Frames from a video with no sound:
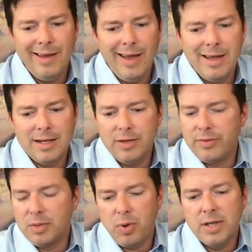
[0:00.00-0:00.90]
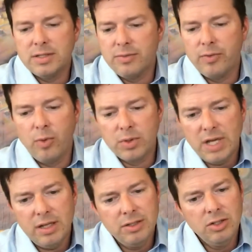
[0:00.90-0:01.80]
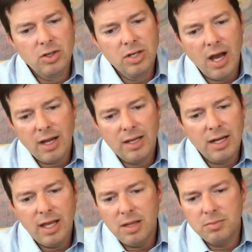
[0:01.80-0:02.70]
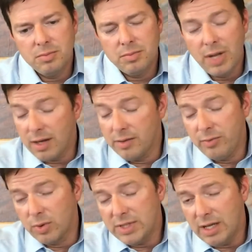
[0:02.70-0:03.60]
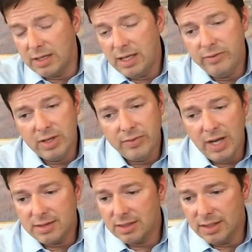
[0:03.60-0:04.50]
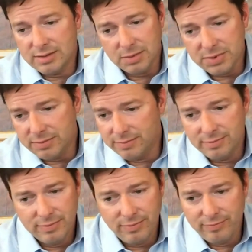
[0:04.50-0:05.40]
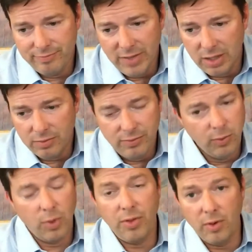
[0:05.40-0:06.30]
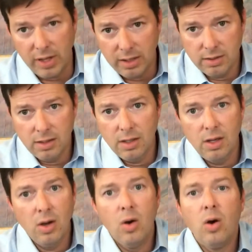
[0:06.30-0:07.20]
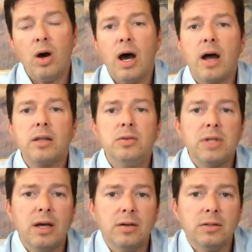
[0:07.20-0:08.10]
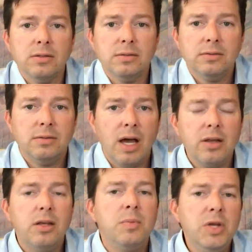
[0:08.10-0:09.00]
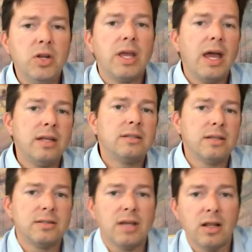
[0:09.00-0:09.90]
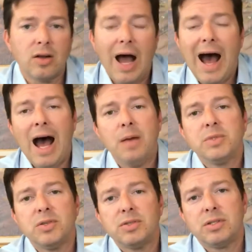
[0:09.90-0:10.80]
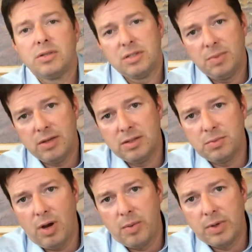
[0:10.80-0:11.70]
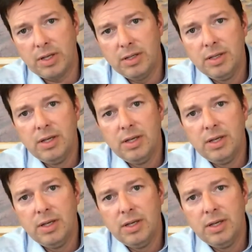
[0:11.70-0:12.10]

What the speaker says: And if it appraises for 410, you're not going to get better than 410, even if it escalates up to, 430. How do you communicate to the seller, I'm so serious about this property